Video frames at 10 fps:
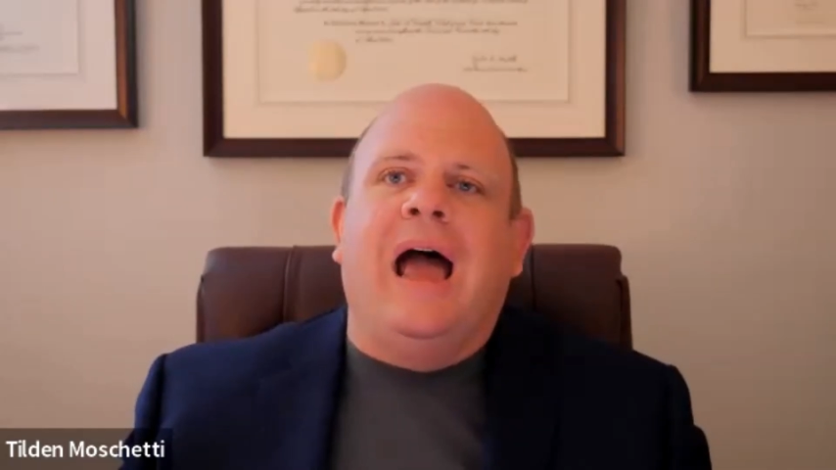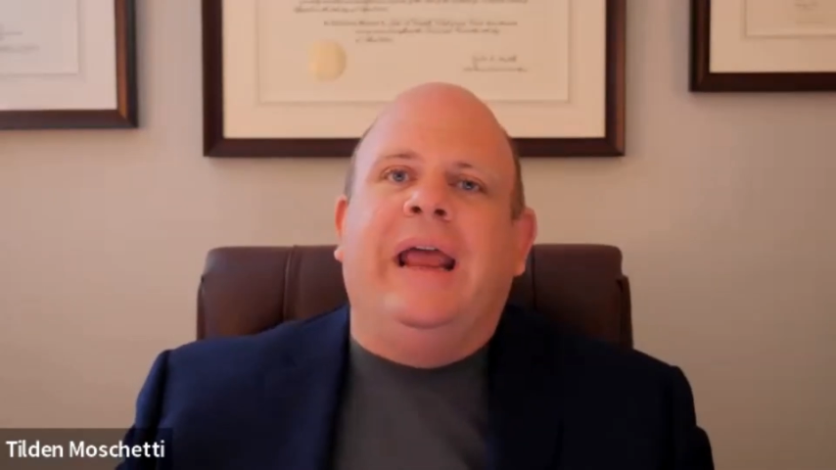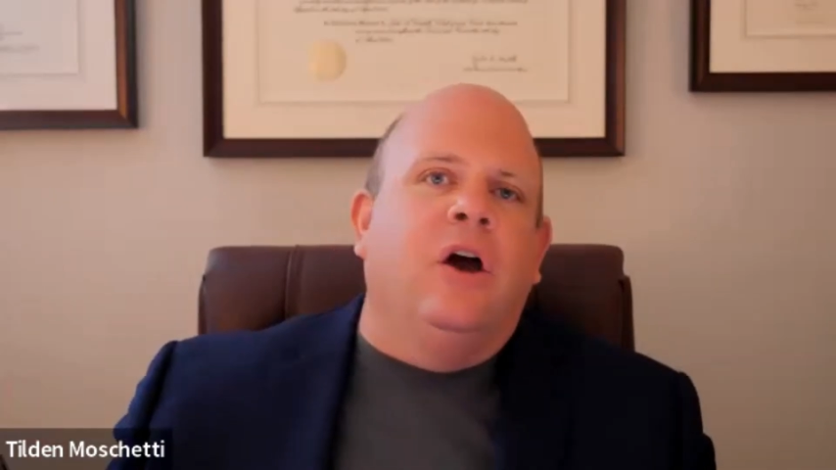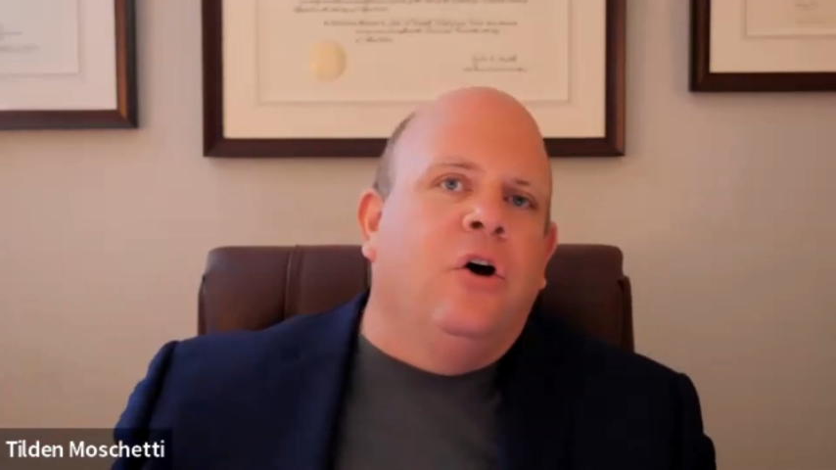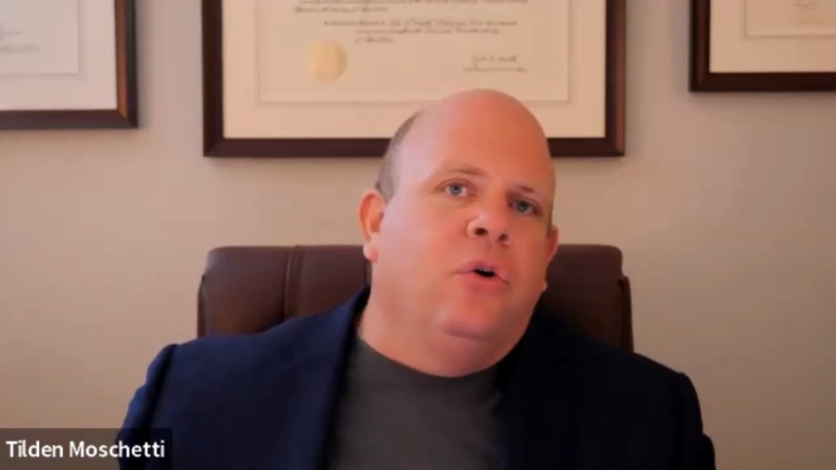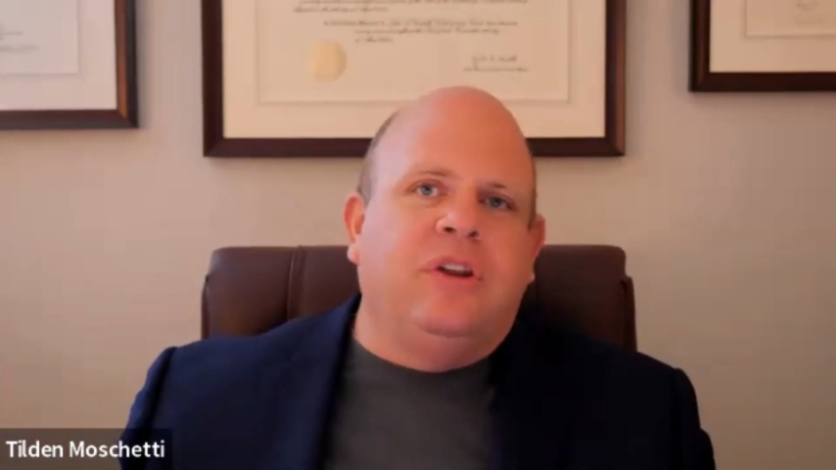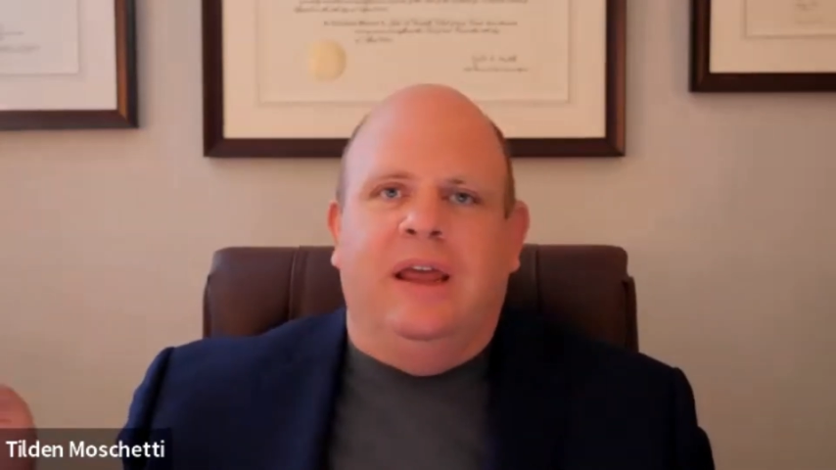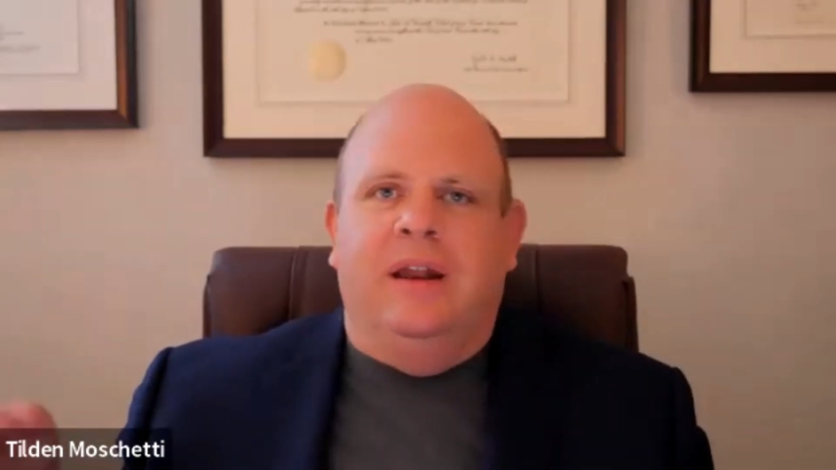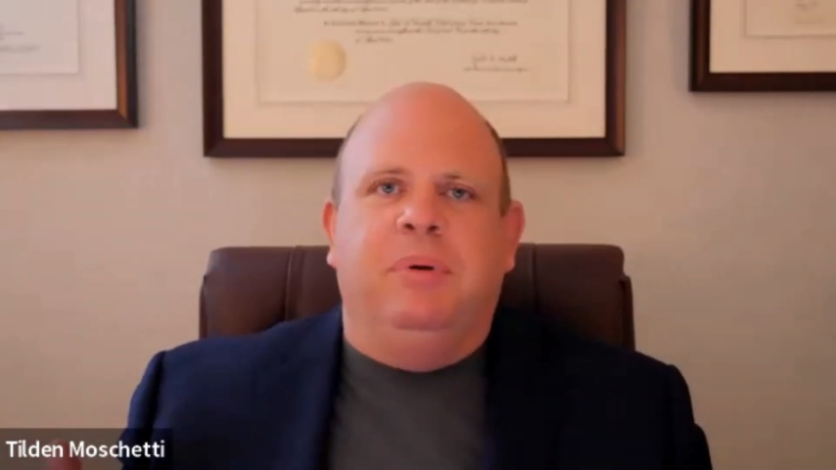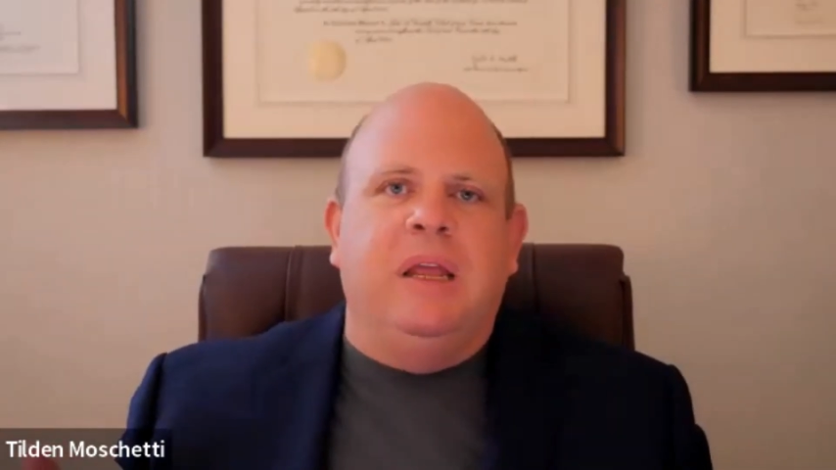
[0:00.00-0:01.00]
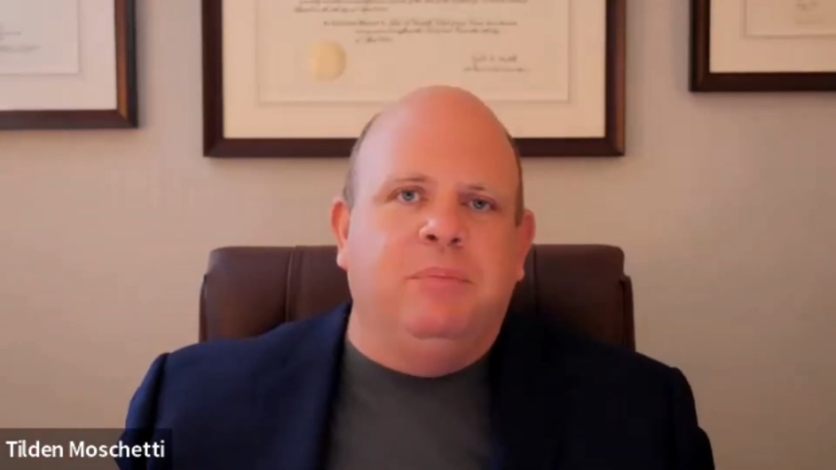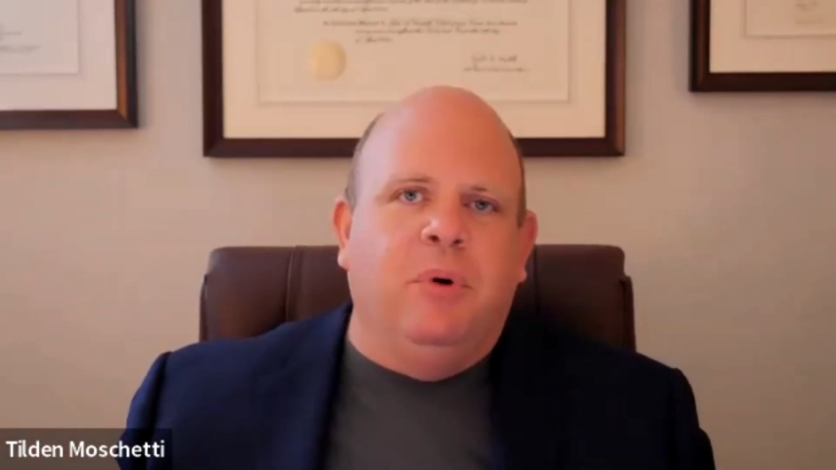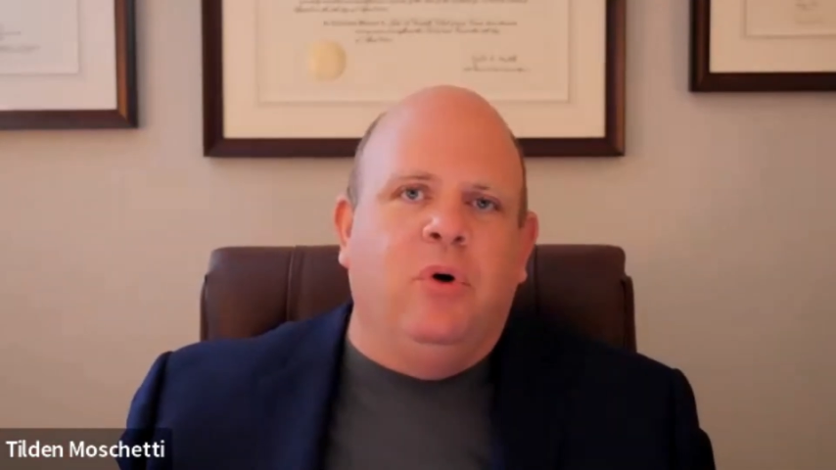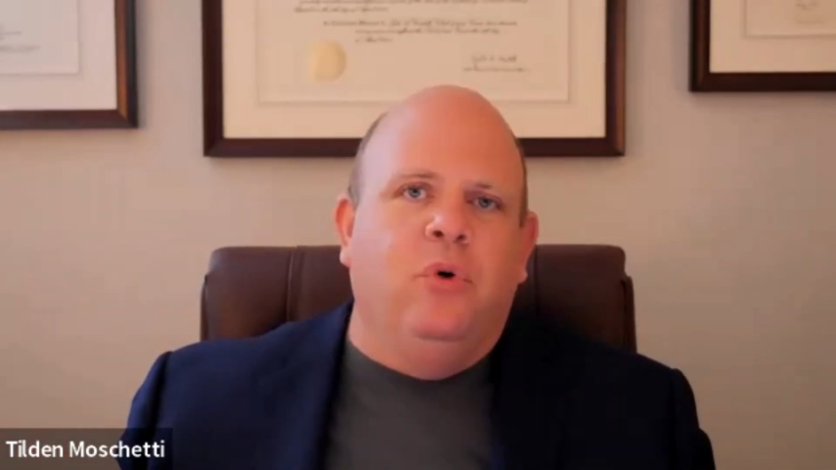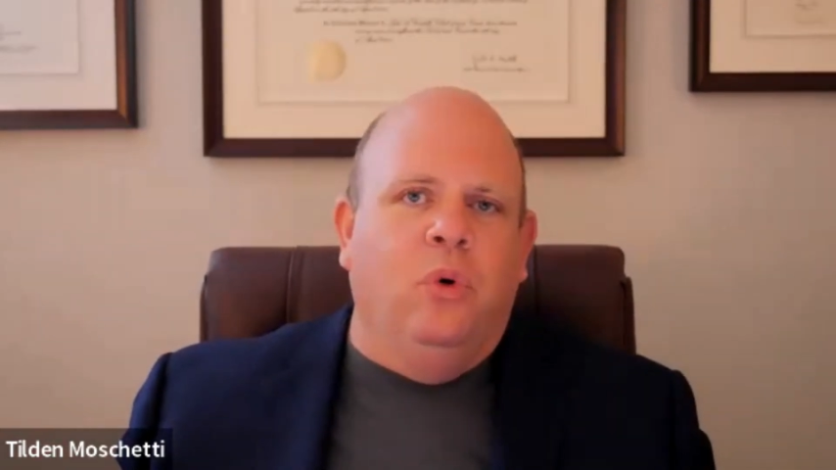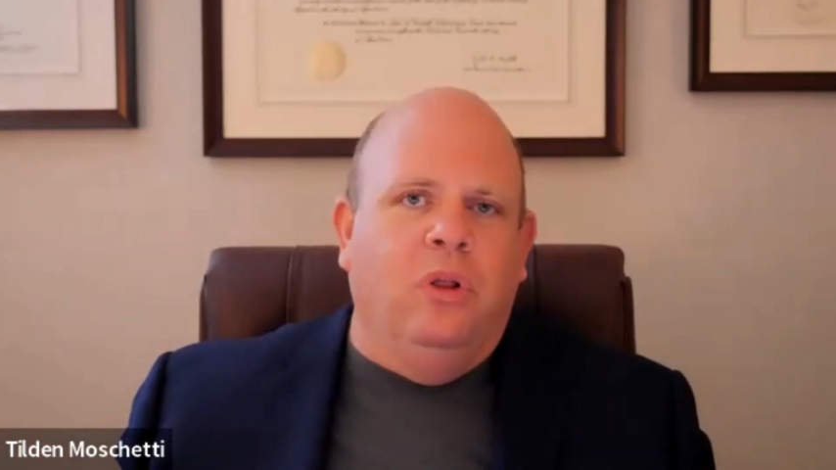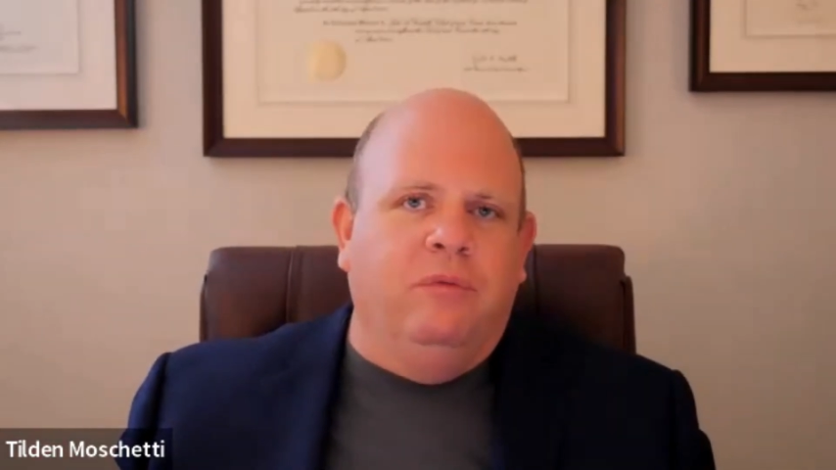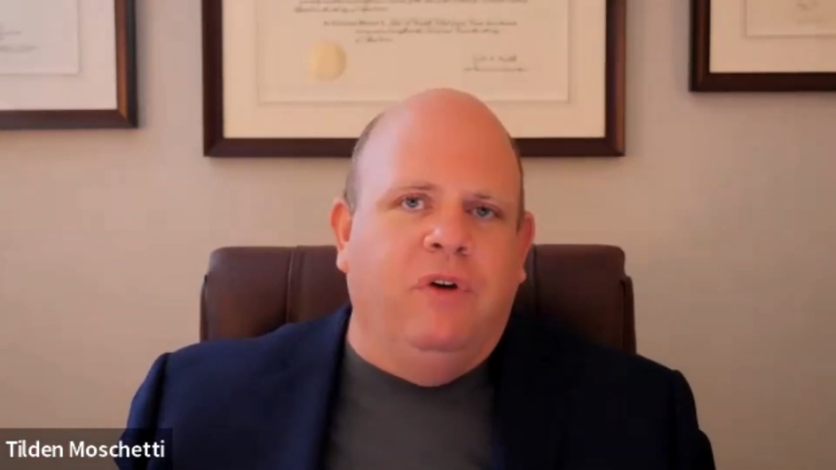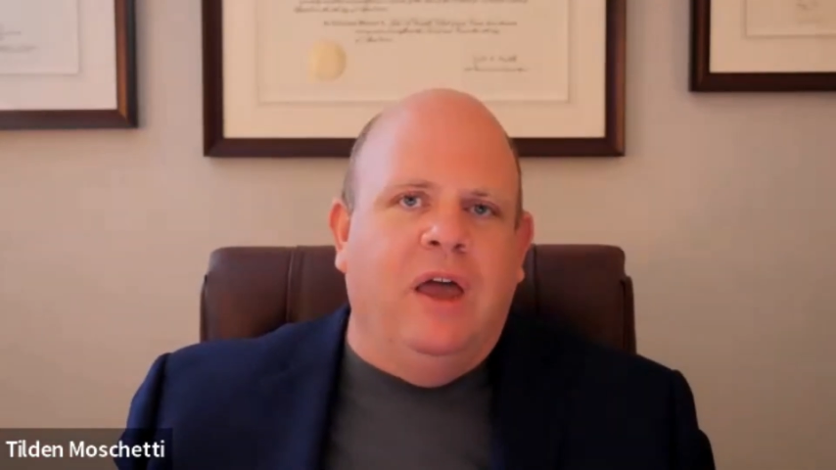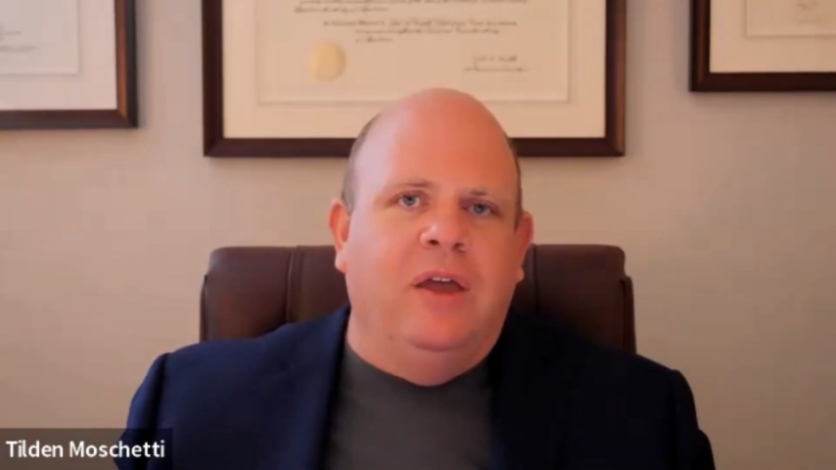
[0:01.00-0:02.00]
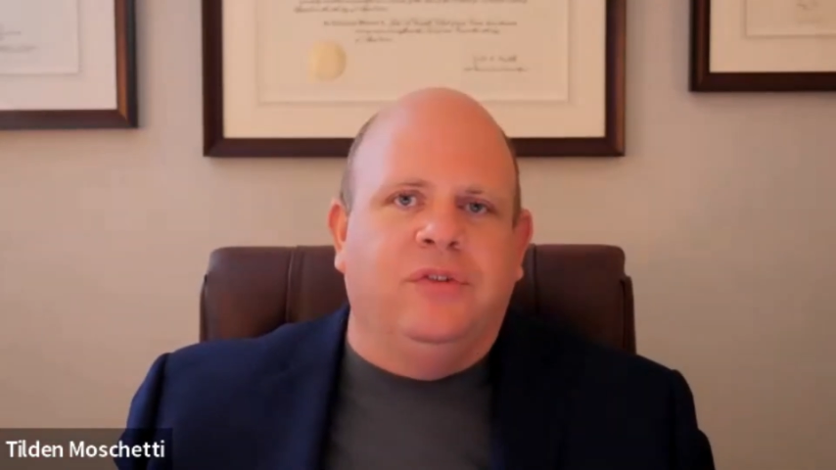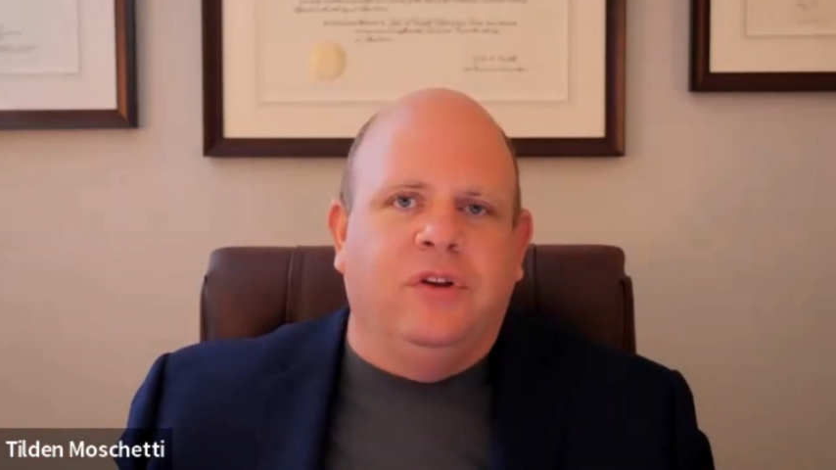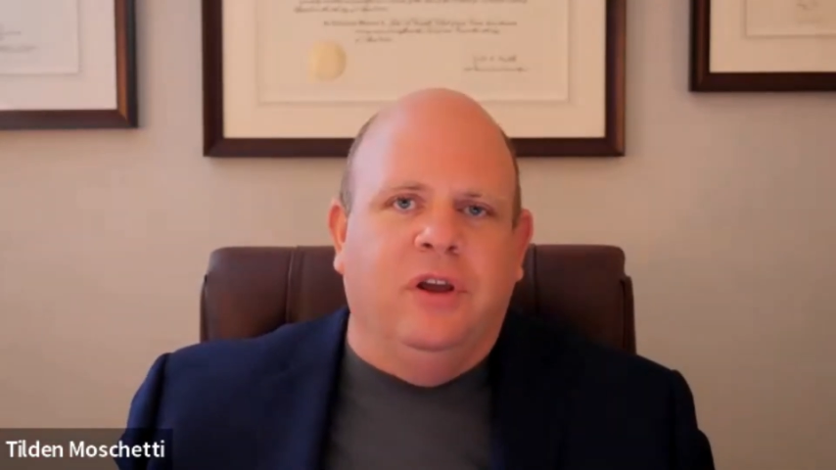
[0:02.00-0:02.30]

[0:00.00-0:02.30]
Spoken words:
I know 10 people who will invest,